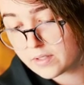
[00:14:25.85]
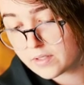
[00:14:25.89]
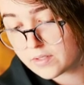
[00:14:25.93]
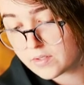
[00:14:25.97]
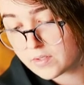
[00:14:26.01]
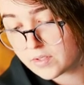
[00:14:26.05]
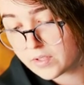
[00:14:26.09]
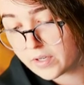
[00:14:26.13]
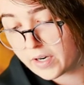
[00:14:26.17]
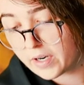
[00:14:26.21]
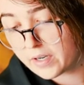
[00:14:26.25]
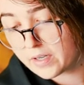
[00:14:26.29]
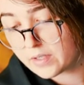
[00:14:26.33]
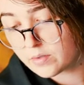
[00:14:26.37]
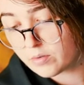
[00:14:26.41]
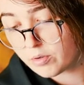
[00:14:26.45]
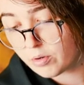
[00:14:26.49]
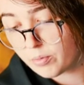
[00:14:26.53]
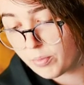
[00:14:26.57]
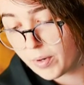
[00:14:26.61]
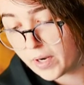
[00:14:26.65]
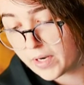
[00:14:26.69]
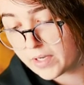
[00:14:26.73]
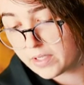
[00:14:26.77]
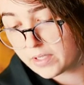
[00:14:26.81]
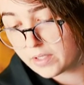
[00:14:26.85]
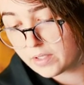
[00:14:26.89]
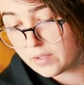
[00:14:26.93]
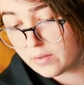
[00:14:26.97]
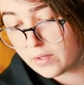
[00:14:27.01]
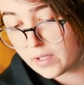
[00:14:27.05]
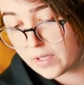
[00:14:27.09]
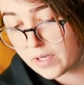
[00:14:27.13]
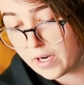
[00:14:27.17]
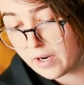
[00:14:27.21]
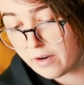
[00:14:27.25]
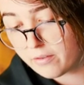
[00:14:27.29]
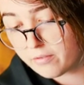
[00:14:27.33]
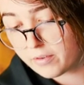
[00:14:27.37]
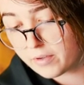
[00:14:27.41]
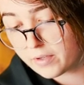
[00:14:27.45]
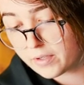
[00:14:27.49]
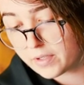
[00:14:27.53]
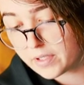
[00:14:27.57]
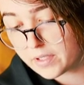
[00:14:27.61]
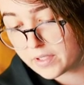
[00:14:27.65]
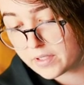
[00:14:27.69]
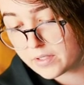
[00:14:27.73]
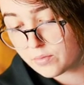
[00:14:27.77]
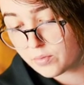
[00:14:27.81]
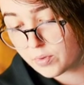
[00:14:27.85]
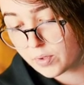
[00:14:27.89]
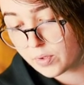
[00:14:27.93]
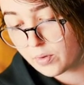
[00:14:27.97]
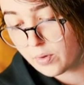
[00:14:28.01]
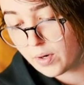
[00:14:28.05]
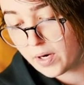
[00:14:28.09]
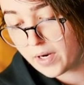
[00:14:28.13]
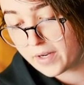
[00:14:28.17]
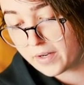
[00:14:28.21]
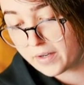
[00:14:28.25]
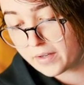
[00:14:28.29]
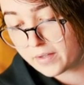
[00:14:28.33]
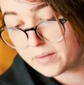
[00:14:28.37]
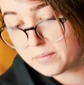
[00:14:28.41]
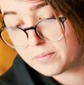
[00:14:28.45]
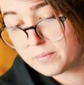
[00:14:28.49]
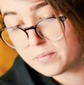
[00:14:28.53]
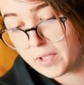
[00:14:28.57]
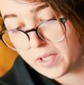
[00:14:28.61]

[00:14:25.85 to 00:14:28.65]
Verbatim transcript: This card is reminding you that effort is required.